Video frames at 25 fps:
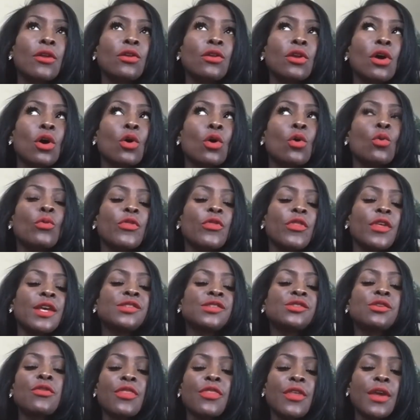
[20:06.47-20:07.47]
No,
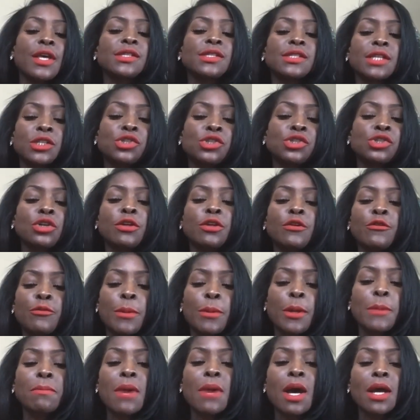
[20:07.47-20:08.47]
these are things that should have
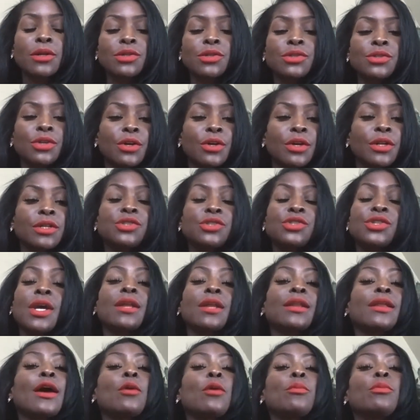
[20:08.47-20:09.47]
been monitored and
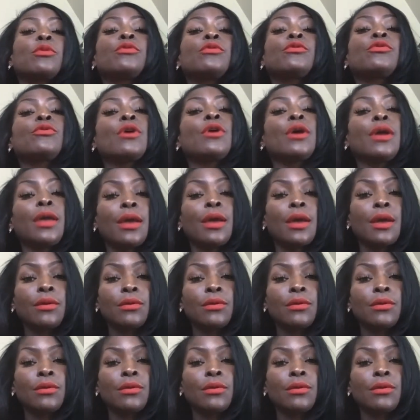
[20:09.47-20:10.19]
checked out beforehand,